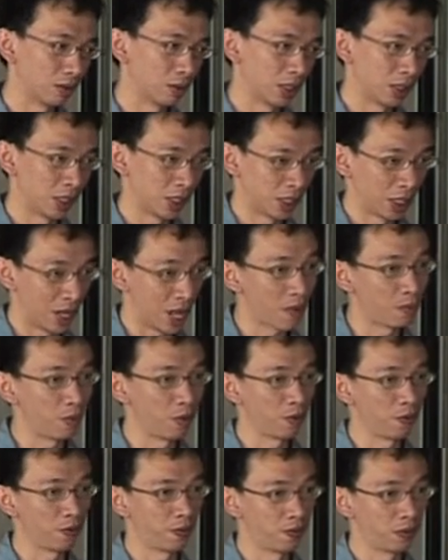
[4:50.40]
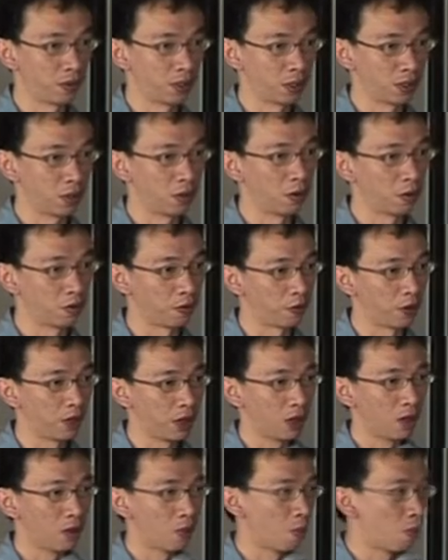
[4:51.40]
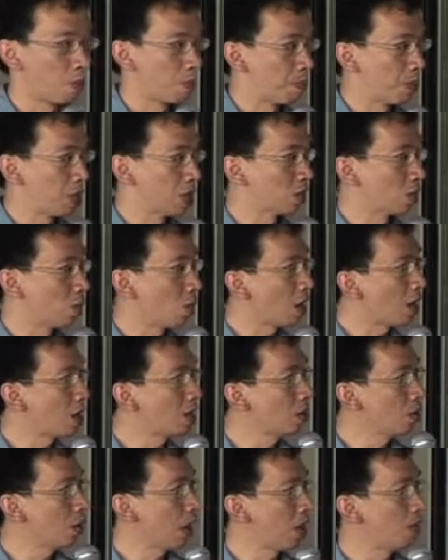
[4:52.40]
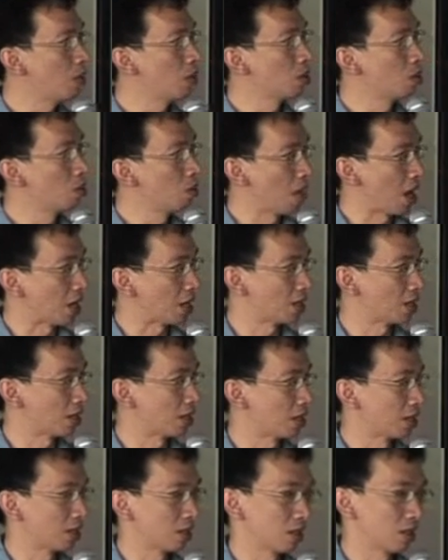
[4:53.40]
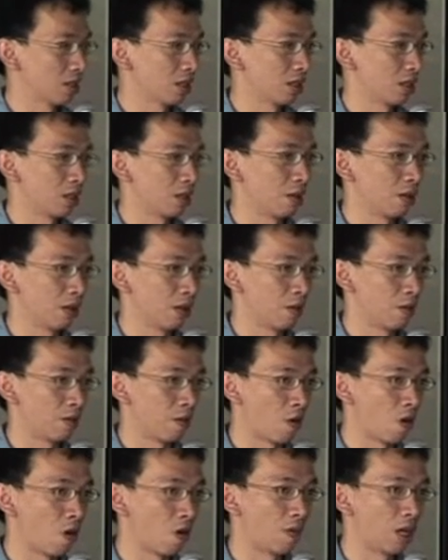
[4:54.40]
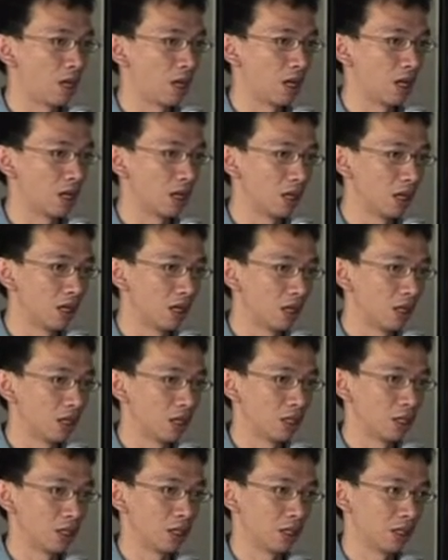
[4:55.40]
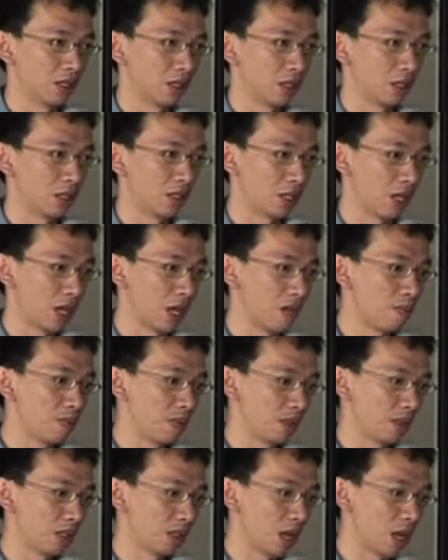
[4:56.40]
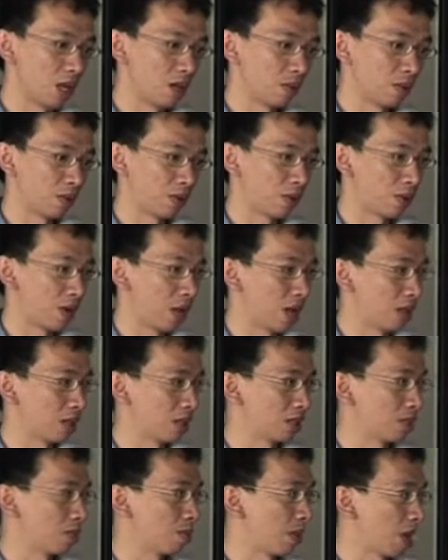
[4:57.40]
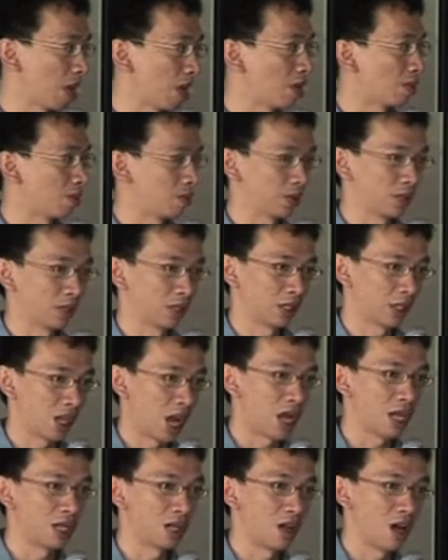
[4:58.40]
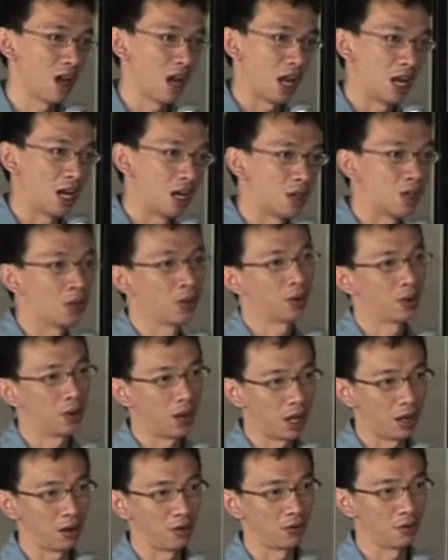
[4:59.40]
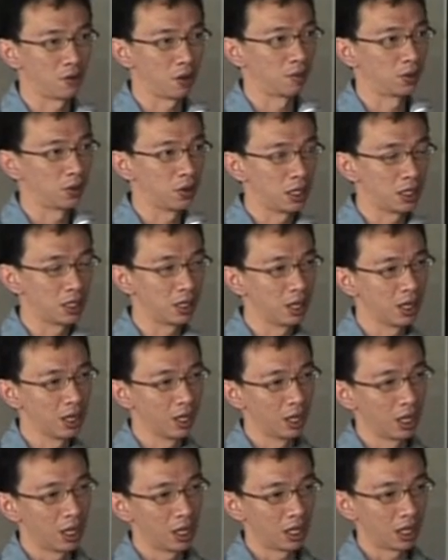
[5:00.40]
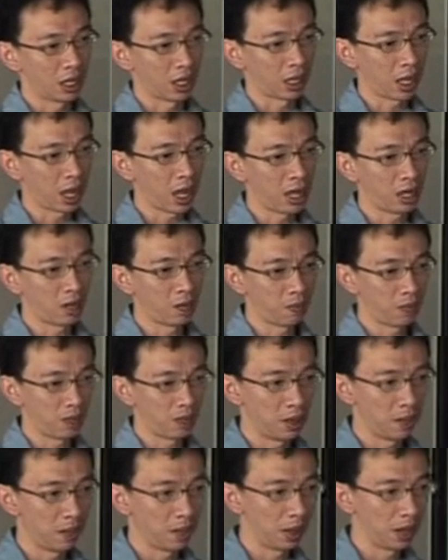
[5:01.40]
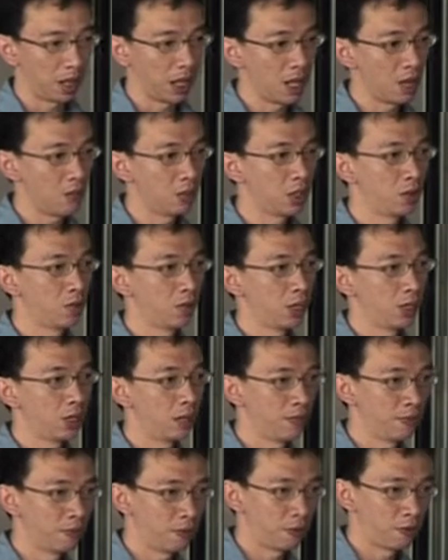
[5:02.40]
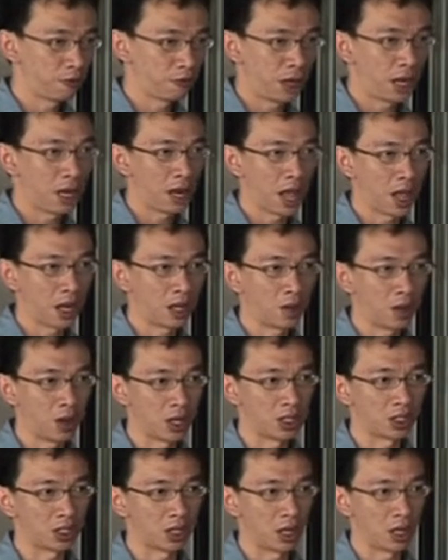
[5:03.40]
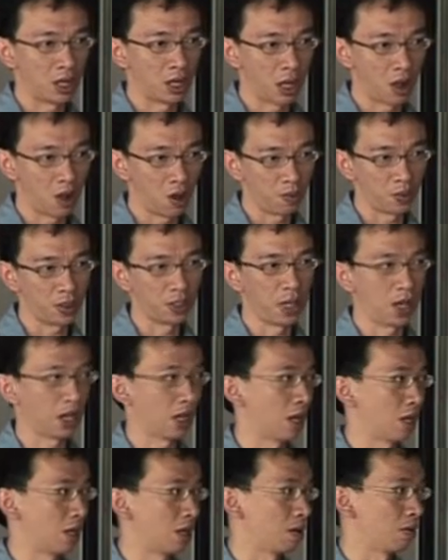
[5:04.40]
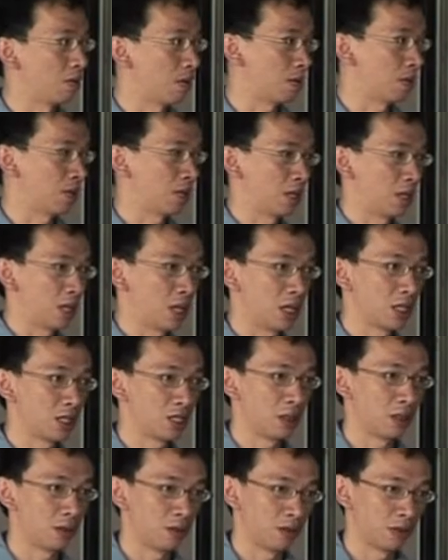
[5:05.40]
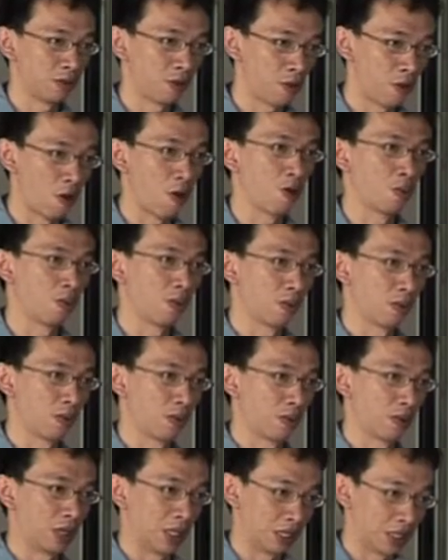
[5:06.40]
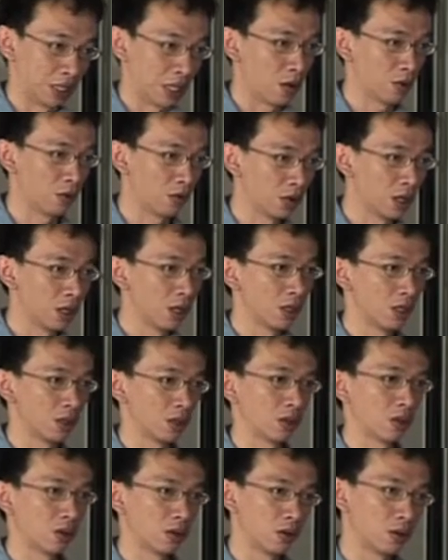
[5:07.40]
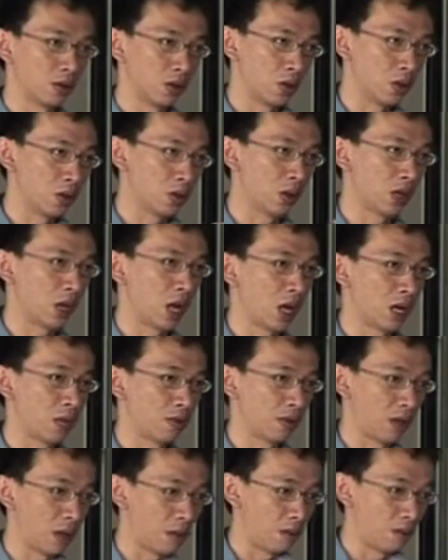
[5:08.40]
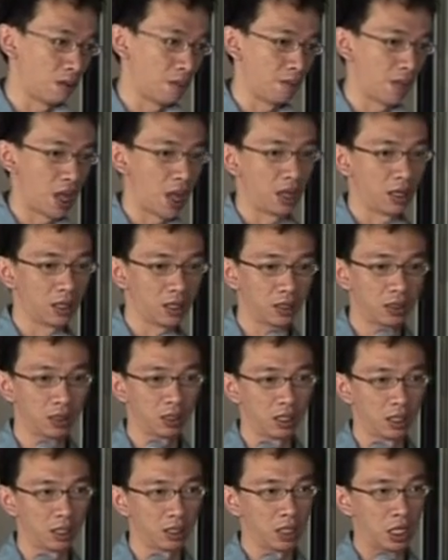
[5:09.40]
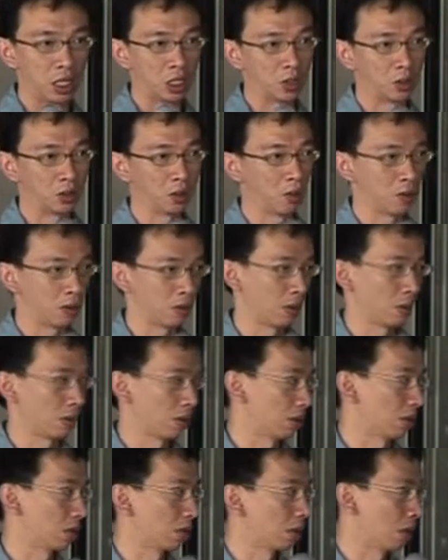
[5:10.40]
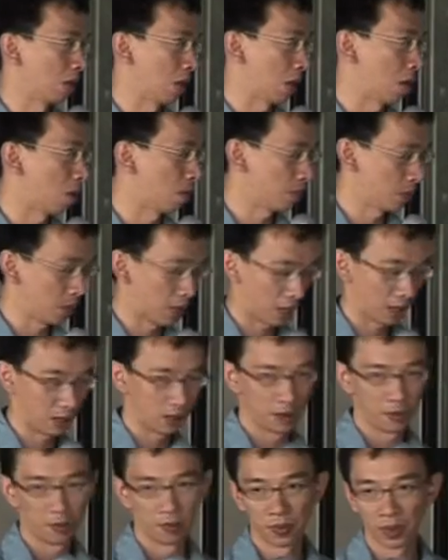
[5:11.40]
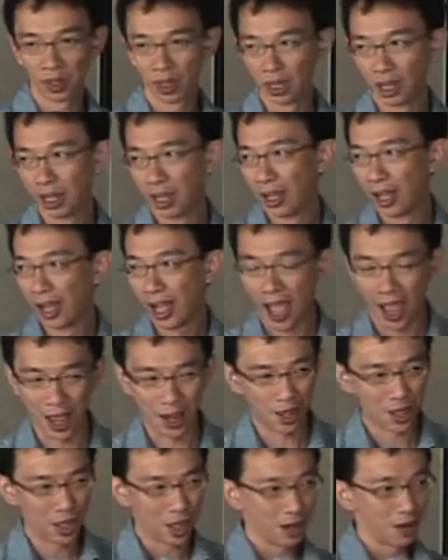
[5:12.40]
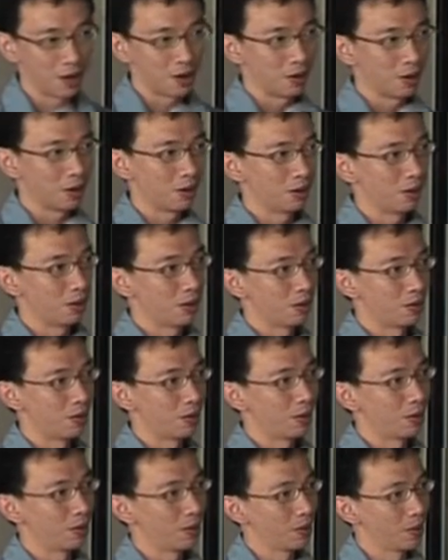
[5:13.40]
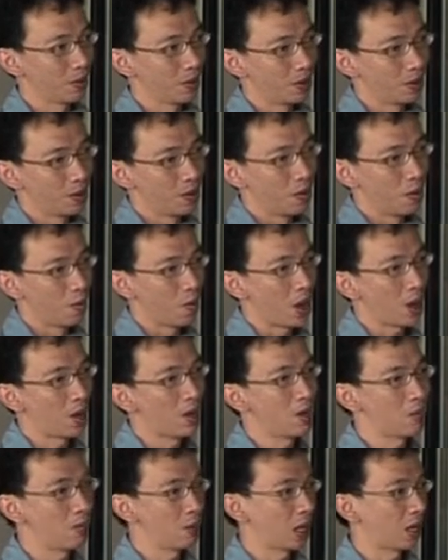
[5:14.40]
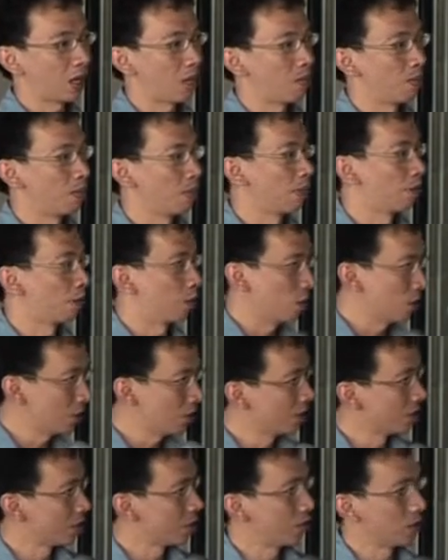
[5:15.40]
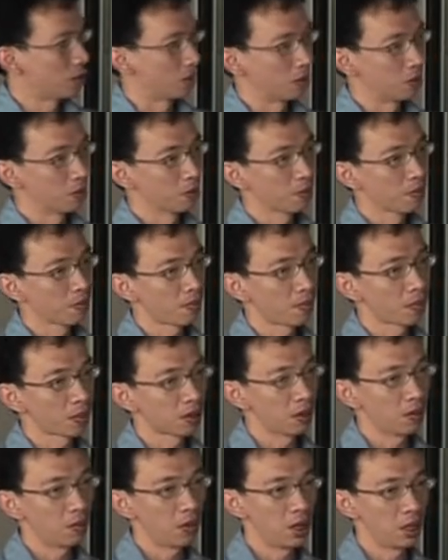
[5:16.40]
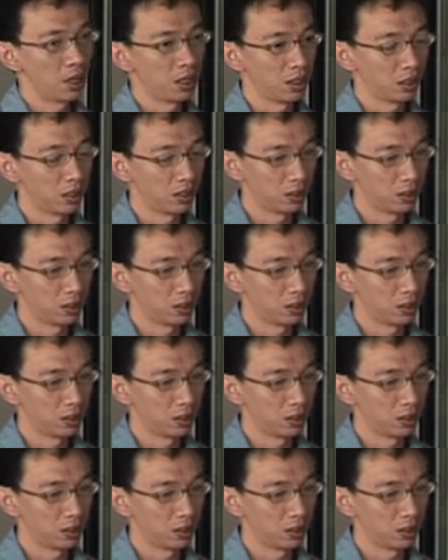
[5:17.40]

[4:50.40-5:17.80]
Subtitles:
shape of because one you're able to match the form, and then the shape is kind of create some kind of guideline, and you create the form. So it a kind of play between the different language and the object and the representation form itself. So you kind of like make it into an object. And then when it becomes fruit, you know, when it